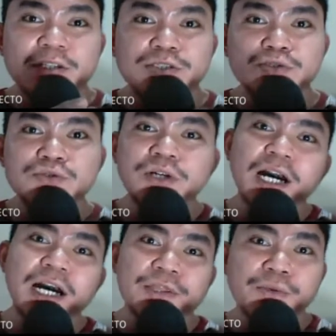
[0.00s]
to
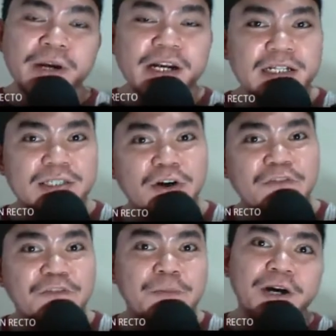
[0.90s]
other words
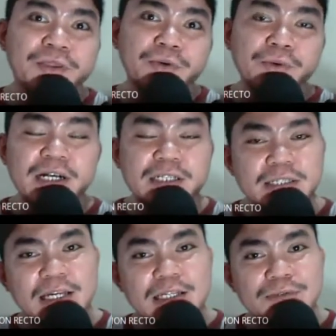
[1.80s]
or from other
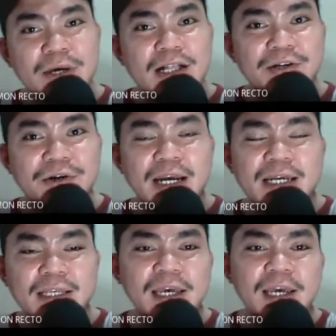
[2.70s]
words as well,
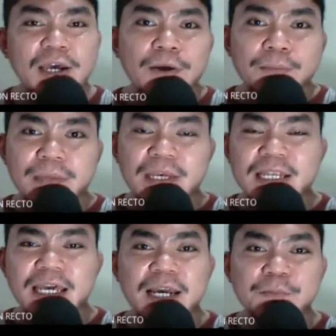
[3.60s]
right?
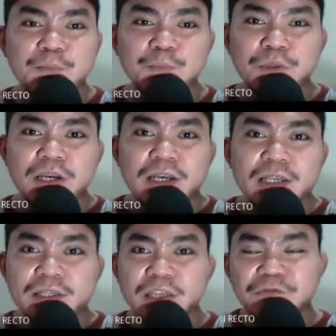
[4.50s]
Meaning,
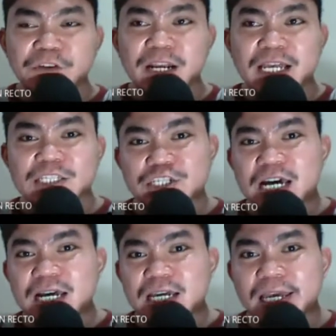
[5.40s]

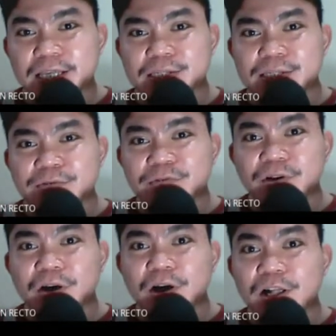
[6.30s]
differentia is
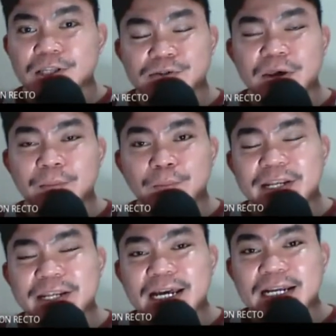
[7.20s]
also
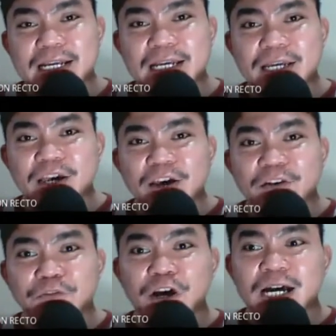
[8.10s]
important
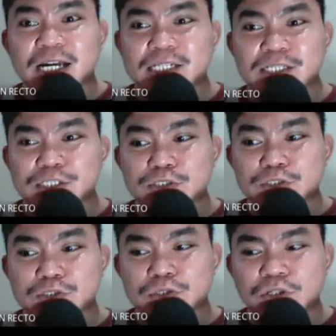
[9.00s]
for us
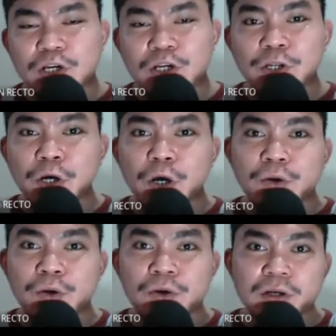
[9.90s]
to
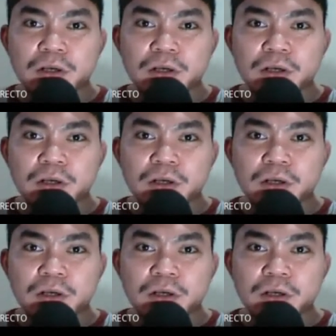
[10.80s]
know